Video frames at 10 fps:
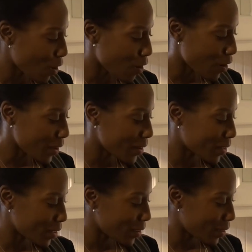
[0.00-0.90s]
on
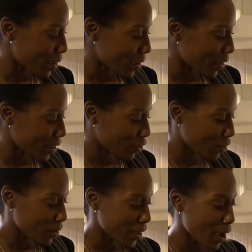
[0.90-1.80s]
the
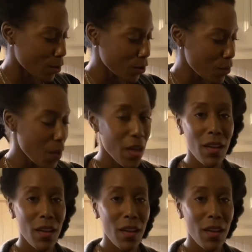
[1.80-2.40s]
kitchen counter.